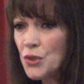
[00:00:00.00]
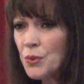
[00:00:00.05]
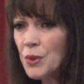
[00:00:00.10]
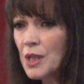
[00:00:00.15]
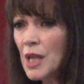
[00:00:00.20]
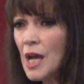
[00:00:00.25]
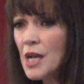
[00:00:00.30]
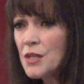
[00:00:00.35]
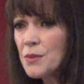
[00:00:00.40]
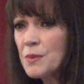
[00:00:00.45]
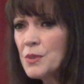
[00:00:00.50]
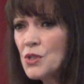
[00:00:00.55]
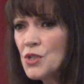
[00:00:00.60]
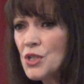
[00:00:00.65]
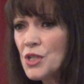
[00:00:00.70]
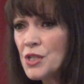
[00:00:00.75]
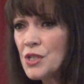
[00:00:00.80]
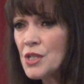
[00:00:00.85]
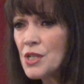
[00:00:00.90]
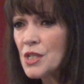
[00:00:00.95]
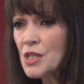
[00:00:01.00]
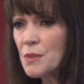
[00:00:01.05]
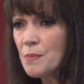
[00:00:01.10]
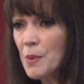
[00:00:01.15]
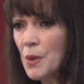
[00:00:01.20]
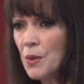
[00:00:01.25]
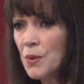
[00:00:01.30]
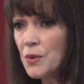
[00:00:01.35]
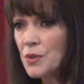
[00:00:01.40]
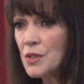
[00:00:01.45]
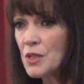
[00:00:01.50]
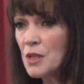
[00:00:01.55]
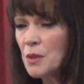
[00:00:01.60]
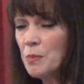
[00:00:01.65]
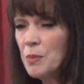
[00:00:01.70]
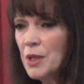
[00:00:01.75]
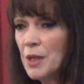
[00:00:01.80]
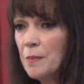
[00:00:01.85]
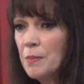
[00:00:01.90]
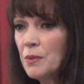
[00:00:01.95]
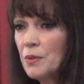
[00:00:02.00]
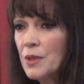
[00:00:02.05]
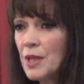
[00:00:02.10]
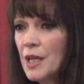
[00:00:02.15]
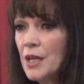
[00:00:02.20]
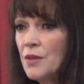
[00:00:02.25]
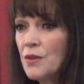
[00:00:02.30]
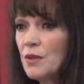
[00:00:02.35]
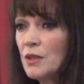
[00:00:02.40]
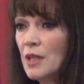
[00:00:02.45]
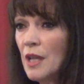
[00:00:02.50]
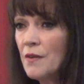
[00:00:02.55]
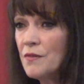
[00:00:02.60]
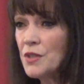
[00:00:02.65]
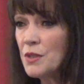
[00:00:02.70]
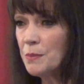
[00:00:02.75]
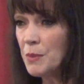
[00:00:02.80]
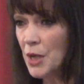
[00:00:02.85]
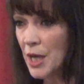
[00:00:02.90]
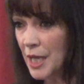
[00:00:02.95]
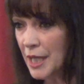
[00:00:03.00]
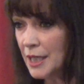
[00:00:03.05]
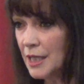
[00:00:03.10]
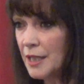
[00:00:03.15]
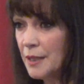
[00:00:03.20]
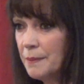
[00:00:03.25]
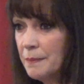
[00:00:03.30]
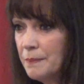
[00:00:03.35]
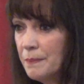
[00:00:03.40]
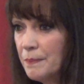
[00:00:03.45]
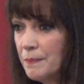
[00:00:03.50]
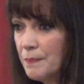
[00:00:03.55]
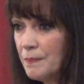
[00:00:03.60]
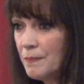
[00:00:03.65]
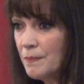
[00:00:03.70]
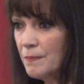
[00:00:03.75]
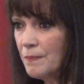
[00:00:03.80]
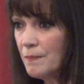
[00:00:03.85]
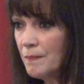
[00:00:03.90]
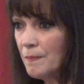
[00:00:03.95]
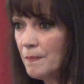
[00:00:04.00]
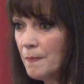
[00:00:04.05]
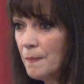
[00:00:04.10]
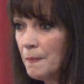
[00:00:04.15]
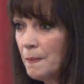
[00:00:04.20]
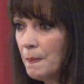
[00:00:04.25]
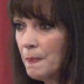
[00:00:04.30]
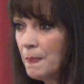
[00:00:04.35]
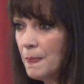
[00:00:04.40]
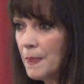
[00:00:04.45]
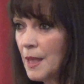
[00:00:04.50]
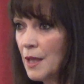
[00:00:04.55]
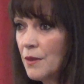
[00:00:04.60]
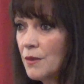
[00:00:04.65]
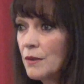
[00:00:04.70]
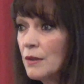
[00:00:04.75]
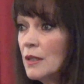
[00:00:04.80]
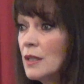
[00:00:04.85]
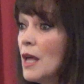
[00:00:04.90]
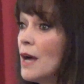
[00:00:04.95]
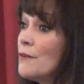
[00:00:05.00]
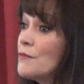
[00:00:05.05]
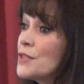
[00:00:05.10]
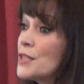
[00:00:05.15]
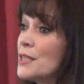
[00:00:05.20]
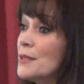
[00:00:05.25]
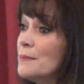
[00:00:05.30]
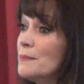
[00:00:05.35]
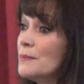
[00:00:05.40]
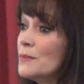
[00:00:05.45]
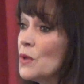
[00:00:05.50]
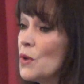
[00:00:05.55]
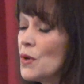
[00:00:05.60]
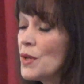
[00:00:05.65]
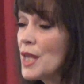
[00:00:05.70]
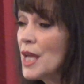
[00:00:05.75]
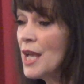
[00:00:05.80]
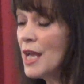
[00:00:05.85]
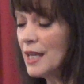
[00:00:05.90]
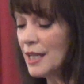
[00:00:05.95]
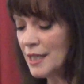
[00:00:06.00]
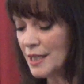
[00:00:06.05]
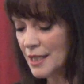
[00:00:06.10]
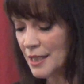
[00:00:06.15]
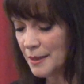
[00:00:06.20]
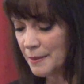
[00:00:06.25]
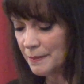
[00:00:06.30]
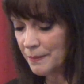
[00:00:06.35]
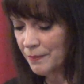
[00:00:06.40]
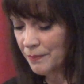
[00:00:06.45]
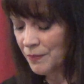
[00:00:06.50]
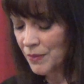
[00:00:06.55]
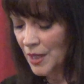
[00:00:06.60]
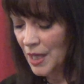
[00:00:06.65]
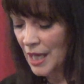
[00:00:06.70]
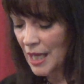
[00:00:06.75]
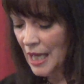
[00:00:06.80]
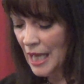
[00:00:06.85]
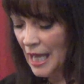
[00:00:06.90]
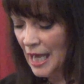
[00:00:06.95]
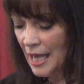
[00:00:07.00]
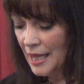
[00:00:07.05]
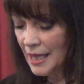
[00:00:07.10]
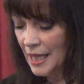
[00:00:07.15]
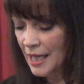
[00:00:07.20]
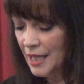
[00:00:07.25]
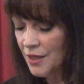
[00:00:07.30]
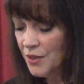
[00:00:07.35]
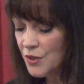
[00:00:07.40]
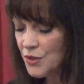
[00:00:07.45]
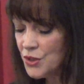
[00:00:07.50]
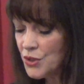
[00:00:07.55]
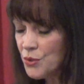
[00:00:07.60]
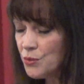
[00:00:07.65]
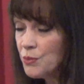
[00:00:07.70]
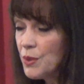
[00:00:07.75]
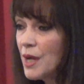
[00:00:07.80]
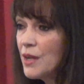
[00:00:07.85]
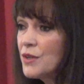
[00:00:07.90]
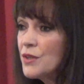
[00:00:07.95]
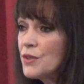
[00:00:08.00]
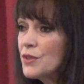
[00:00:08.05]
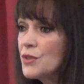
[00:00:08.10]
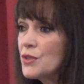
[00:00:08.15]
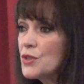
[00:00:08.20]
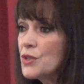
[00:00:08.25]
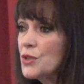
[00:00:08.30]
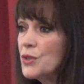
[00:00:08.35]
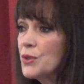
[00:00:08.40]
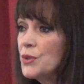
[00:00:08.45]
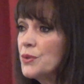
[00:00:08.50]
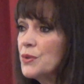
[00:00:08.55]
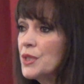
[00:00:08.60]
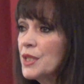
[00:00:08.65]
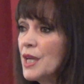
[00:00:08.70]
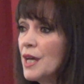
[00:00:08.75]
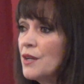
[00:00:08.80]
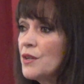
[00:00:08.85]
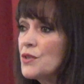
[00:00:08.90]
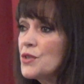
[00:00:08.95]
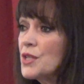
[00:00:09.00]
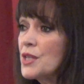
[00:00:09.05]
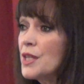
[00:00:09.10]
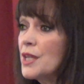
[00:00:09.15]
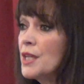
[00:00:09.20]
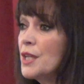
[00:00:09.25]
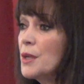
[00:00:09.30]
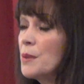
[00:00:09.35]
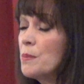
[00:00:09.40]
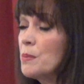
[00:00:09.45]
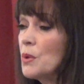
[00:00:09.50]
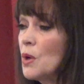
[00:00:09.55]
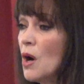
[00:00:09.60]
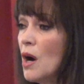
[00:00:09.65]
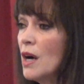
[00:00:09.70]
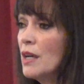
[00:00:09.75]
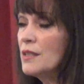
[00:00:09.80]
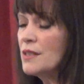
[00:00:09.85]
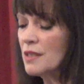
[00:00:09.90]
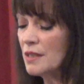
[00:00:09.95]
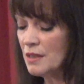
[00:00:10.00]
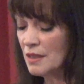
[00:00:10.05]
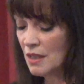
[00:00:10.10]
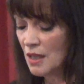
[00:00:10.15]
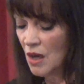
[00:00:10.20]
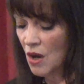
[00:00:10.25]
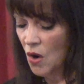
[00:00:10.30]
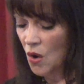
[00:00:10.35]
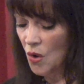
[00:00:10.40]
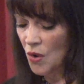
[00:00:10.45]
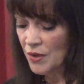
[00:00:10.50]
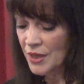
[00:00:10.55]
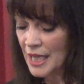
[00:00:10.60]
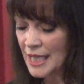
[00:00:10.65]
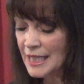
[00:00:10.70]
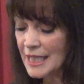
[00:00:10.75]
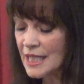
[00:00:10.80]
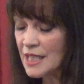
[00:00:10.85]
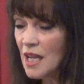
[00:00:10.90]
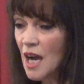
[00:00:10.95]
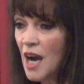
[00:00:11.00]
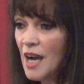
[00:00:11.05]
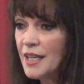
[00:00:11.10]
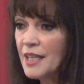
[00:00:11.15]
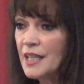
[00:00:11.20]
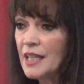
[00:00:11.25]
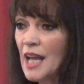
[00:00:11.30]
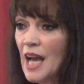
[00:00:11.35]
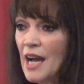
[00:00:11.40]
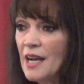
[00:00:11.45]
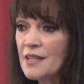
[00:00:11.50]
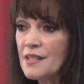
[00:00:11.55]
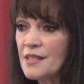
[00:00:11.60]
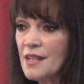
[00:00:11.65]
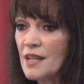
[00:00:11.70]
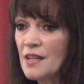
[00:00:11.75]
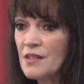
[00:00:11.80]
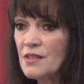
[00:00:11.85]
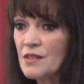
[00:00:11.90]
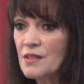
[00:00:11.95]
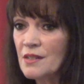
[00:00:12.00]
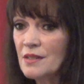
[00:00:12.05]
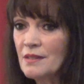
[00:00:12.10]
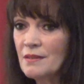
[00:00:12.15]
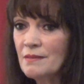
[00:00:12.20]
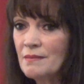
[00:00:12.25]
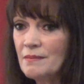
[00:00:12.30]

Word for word: Do you realize when Jesus spoke to the people, they either loved him or hated him? Mm -hmm. They either loved him or they hated him. They either surrendered to the energy that he brought or they denied it access.